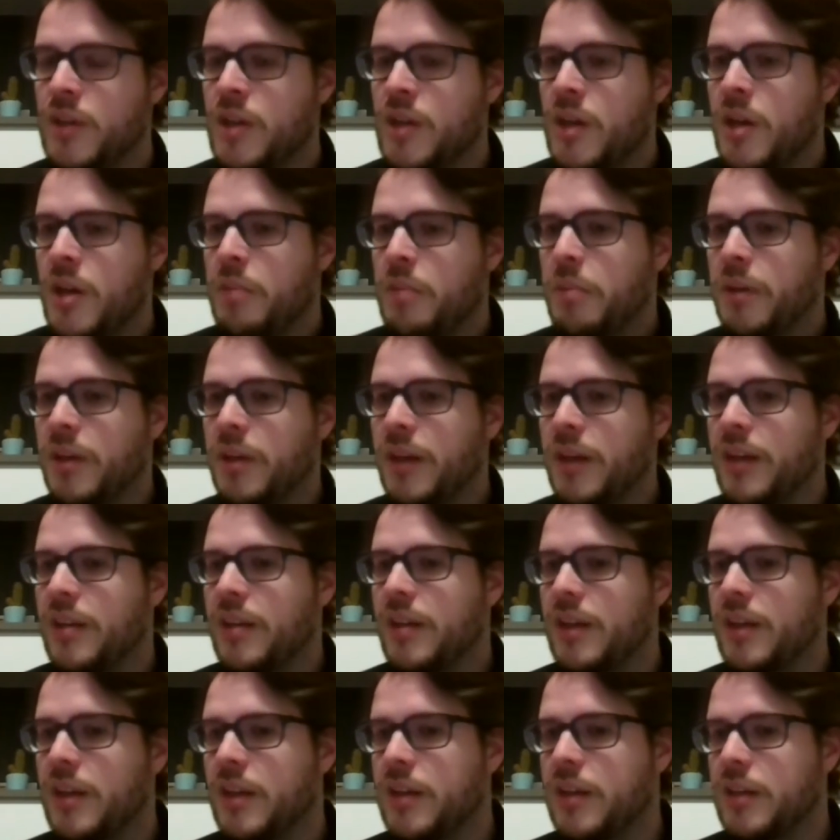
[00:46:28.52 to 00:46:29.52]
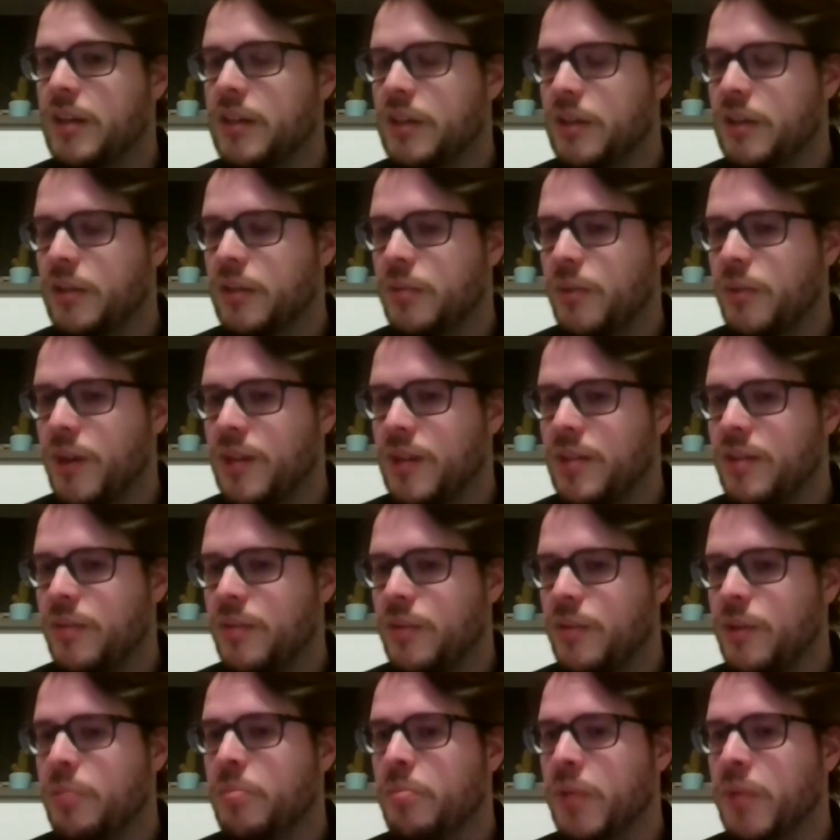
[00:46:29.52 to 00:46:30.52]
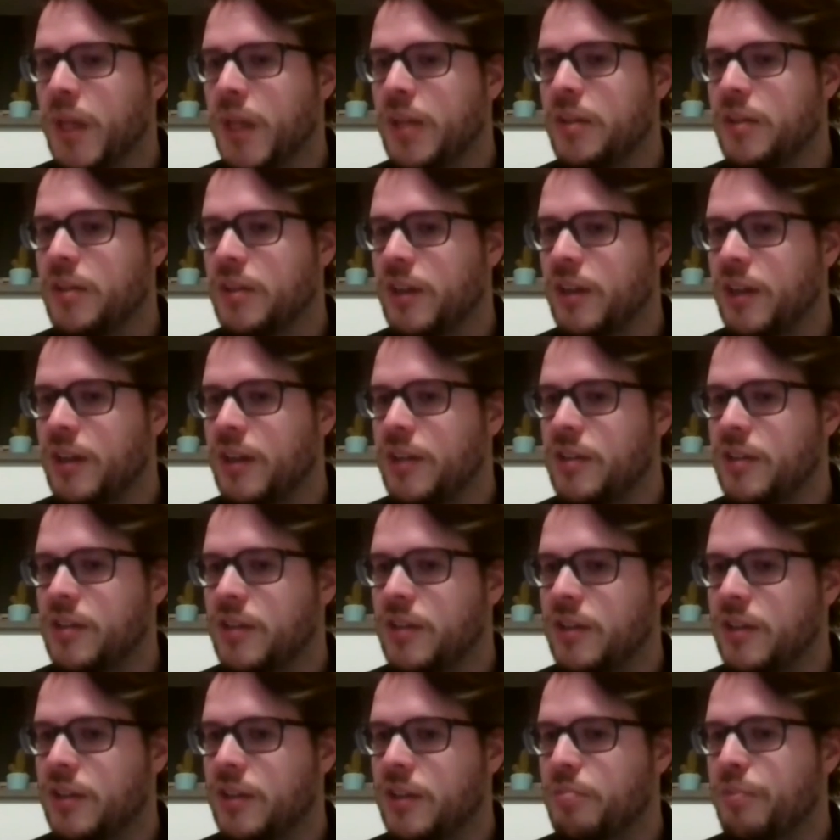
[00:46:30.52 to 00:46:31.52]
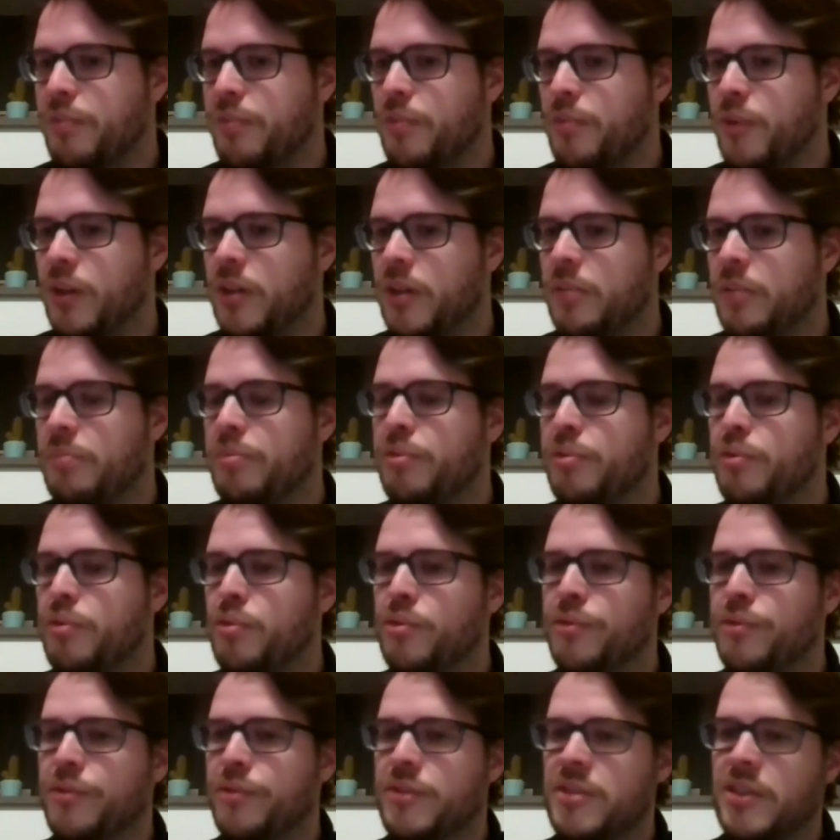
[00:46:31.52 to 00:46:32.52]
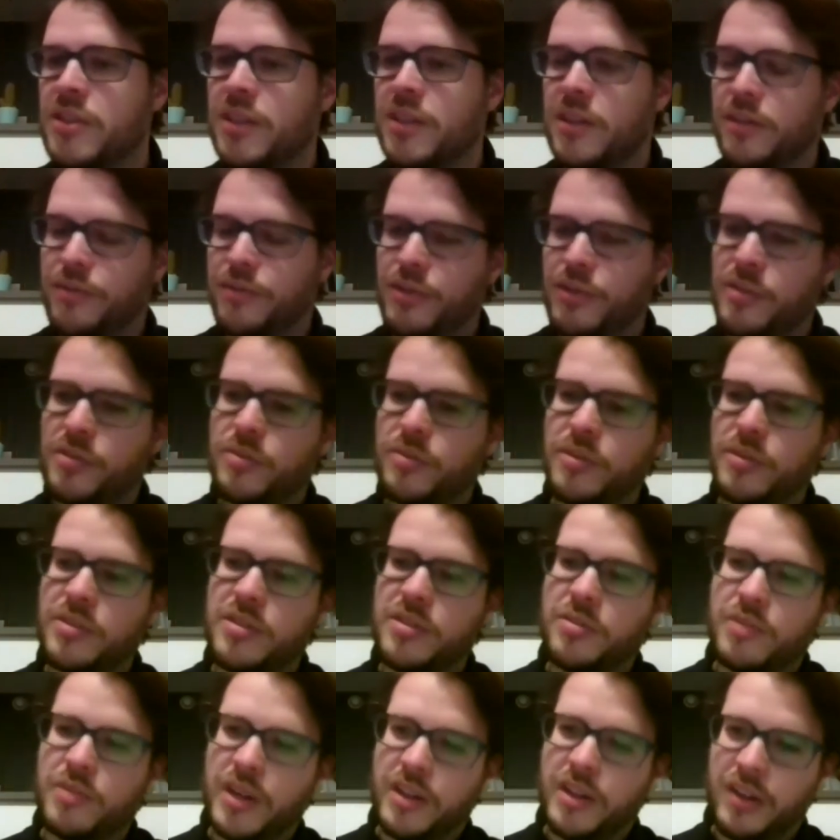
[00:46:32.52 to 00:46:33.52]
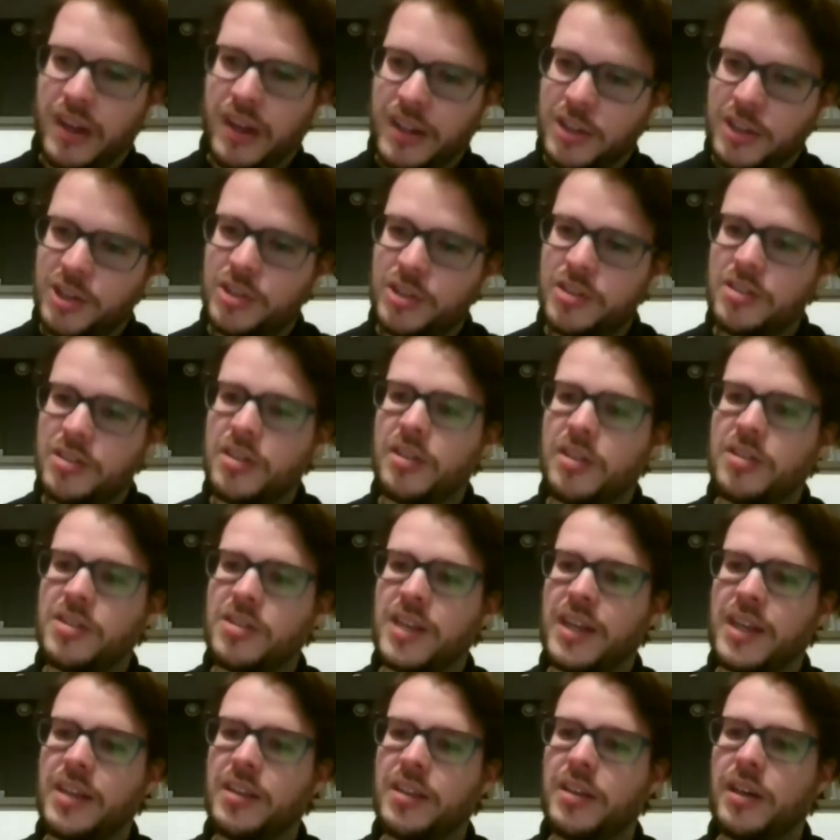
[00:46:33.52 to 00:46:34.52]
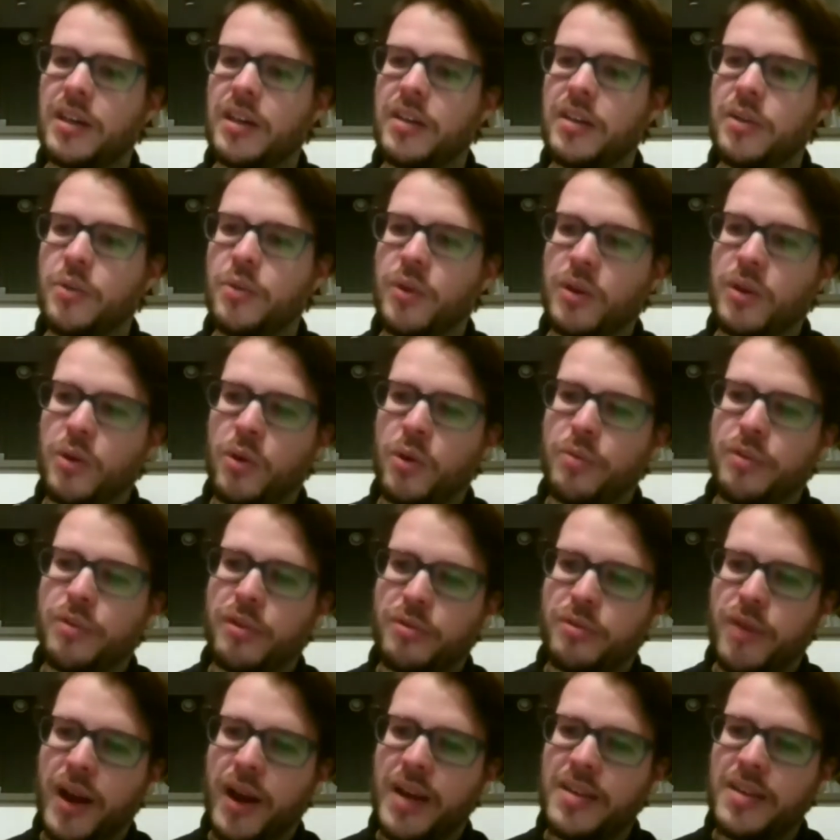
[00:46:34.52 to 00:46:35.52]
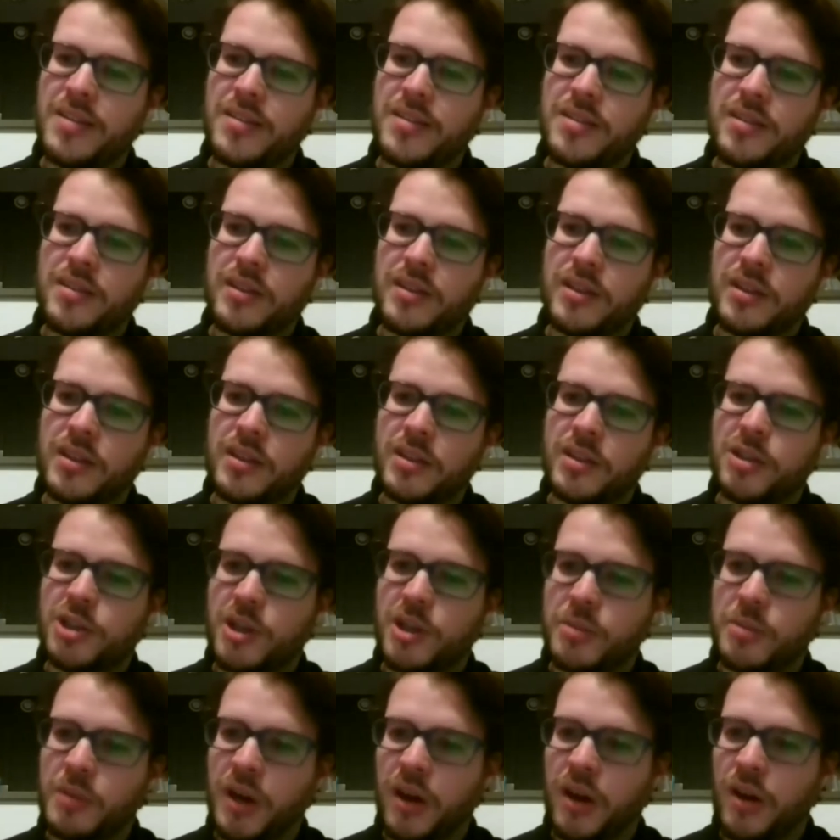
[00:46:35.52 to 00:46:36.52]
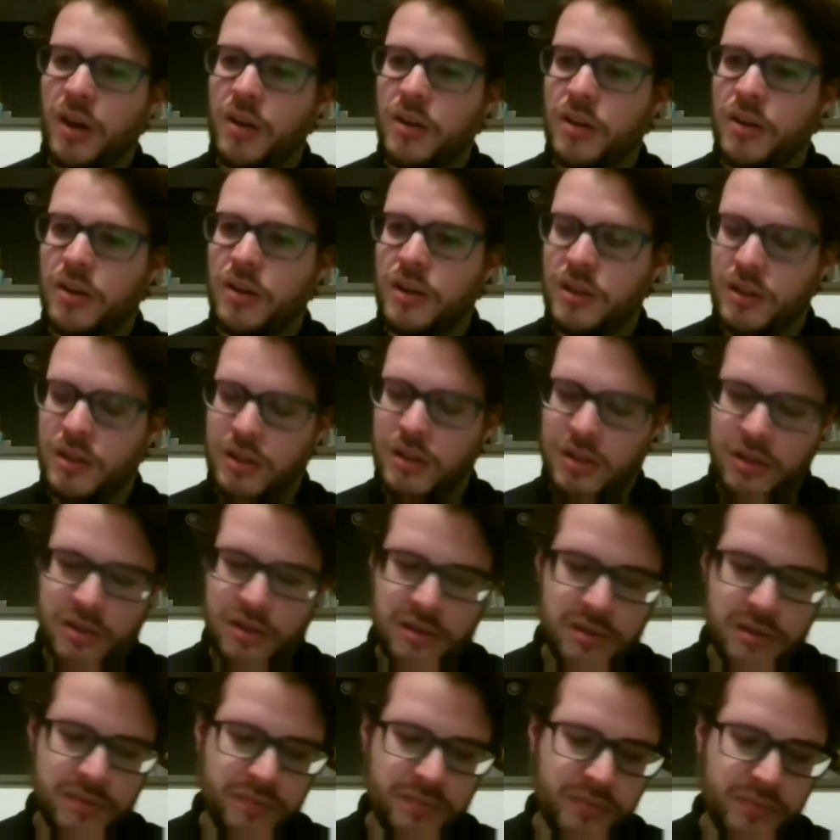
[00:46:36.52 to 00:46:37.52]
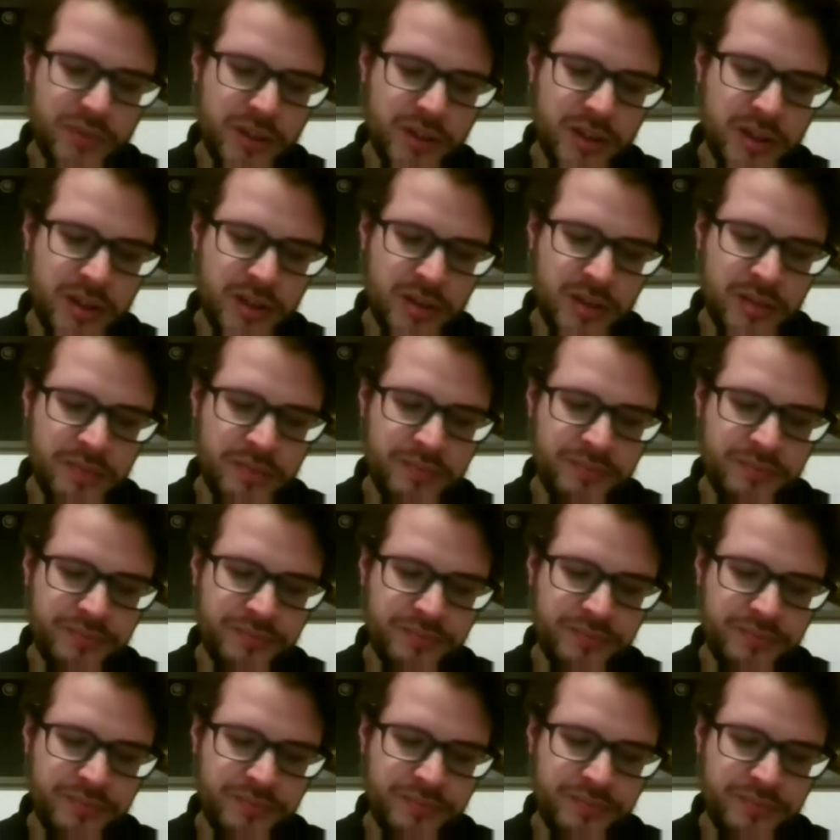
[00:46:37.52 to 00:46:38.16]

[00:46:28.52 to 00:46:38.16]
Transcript: But I think what MiCAR does and will improve is that, first of all, it's a regulation. Secondly, it will override German law in